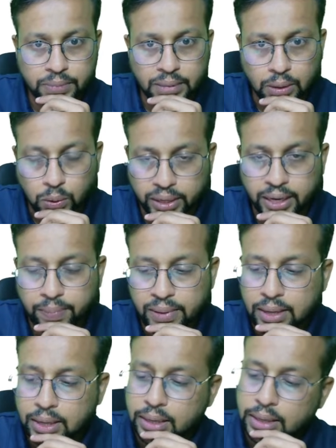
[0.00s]
okay,
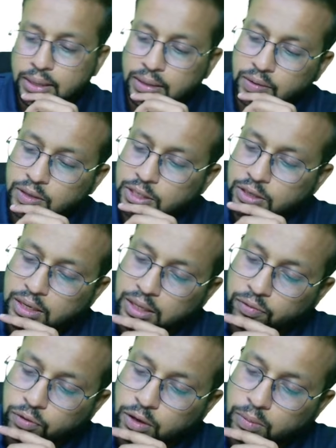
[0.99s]
which in the
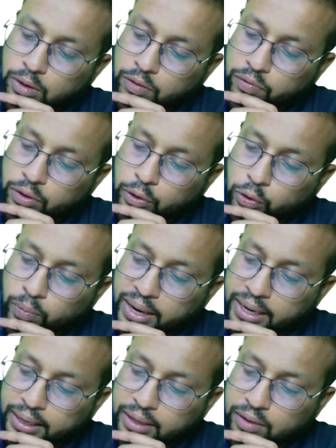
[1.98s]
form of
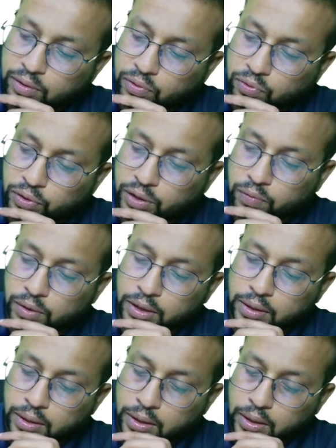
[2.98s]
rheumatic fever
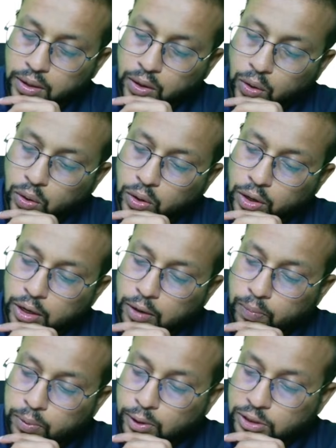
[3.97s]
or
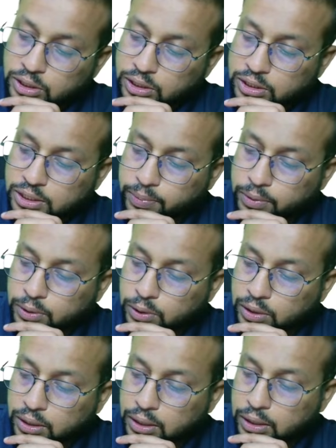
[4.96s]

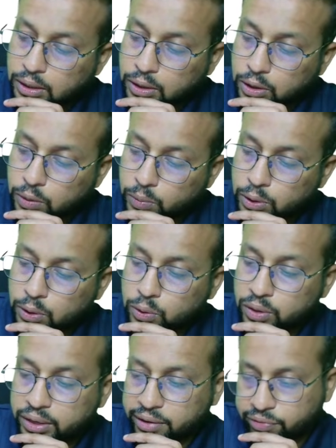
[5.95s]
post-streptococcal
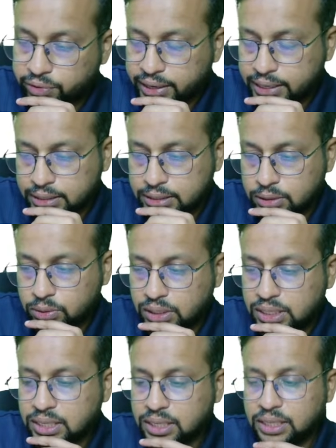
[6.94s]
glomerulonephritis. So
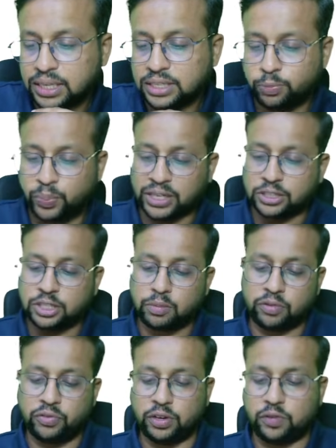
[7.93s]
these are the spectrum
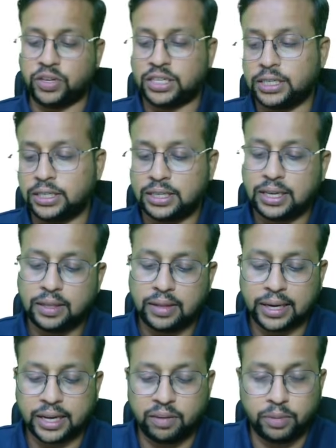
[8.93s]
of infections that
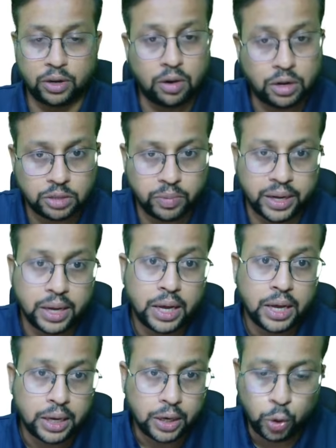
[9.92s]
can be caused by
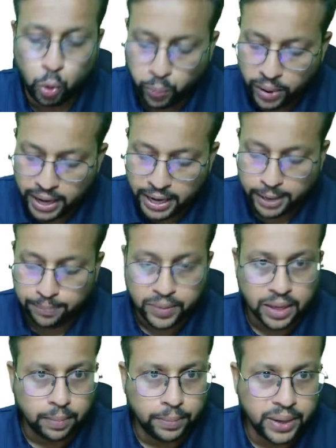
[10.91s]
group A,
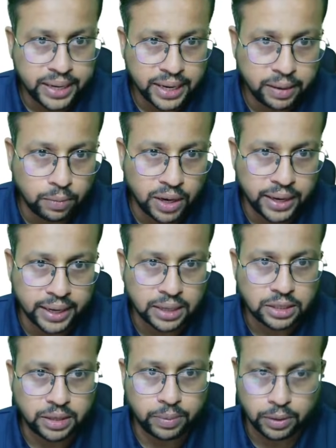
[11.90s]
beta hemolytic
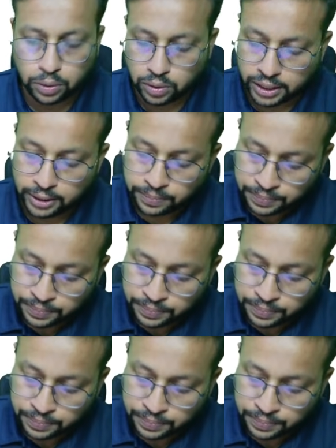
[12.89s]
streptococci.